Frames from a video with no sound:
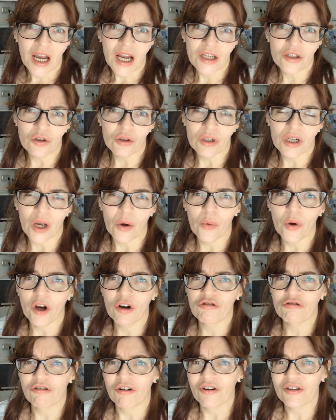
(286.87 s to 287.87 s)
and you'll go
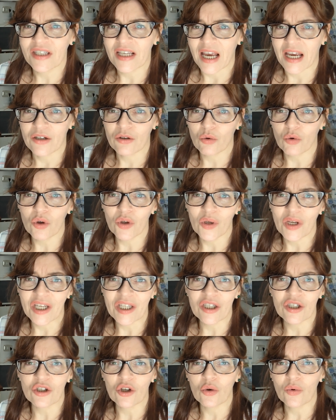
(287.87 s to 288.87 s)
across, and all you need
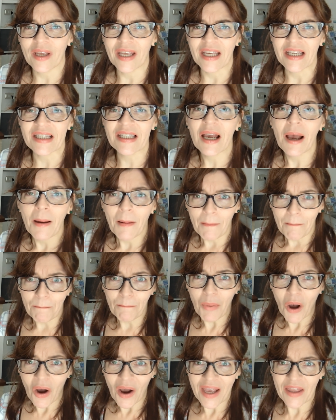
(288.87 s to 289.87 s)
to do is
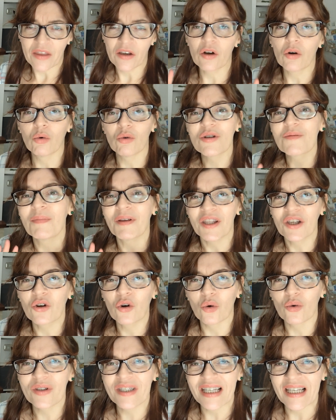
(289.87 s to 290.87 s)
buy the course, but the
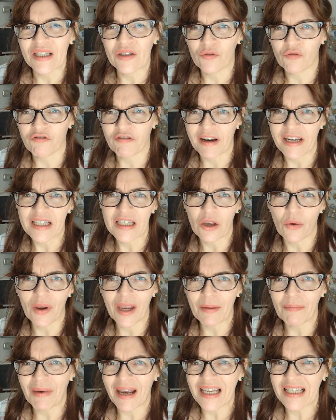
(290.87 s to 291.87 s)
course is free. So
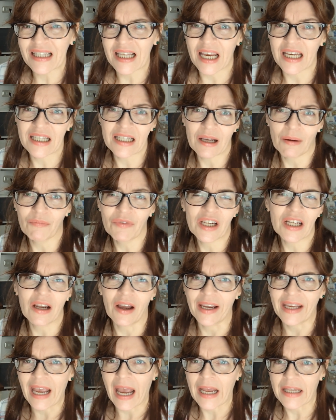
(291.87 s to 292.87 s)
it may say something
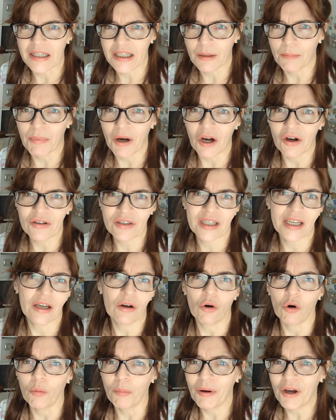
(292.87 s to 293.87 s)
like add to basket
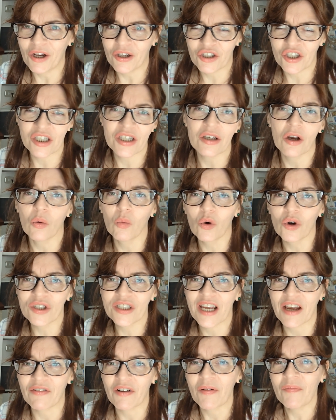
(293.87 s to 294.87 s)
or purchase or
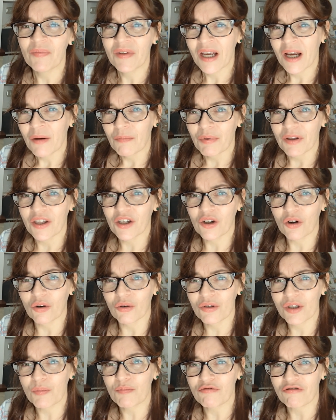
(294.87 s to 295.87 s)
whatever, but the
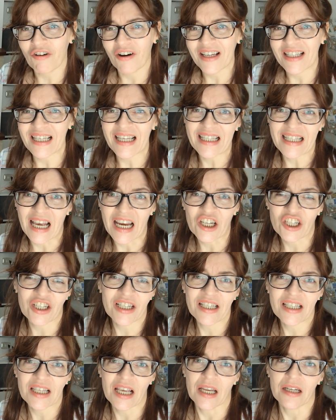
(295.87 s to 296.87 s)
course price is actually
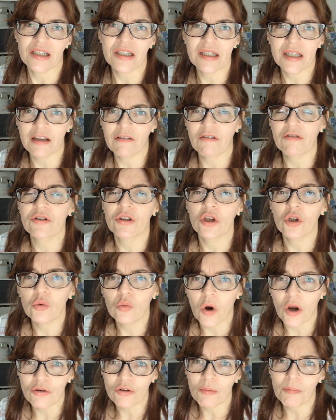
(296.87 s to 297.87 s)
set to zero. So you
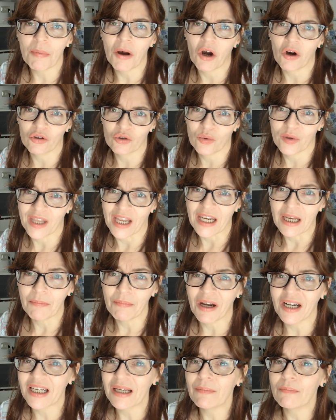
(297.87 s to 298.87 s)
won't part with any
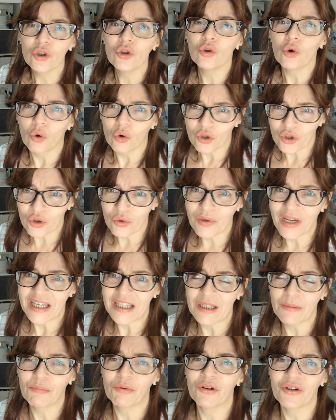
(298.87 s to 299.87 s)
money, nor do you need
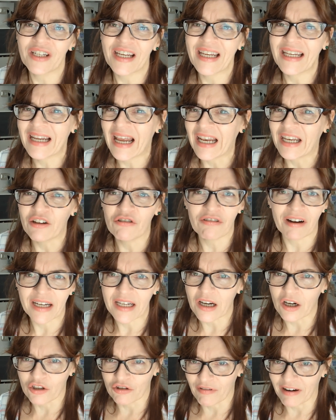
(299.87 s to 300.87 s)
to put in any credit
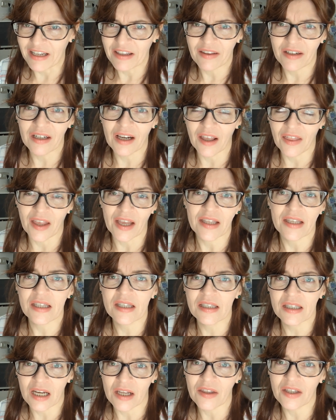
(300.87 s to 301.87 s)
cards or anything like that. There's
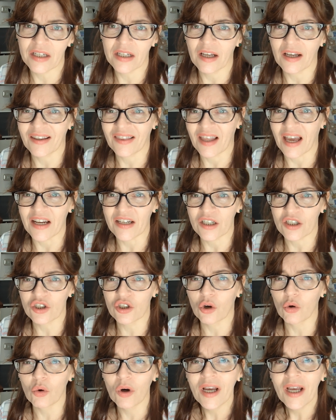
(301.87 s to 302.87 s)
nothing like that at
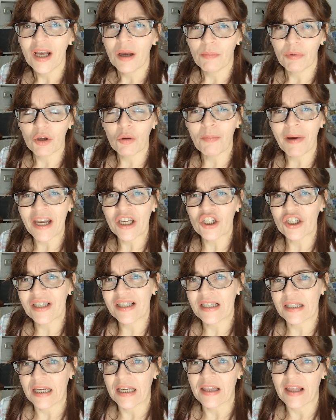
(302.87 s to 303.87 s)
all. But you may
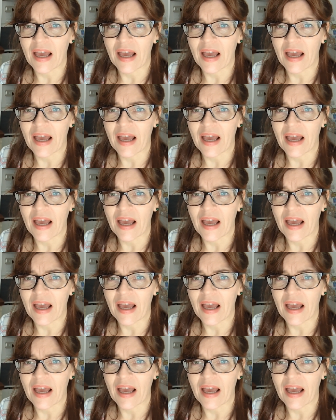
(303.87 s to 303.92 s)
just see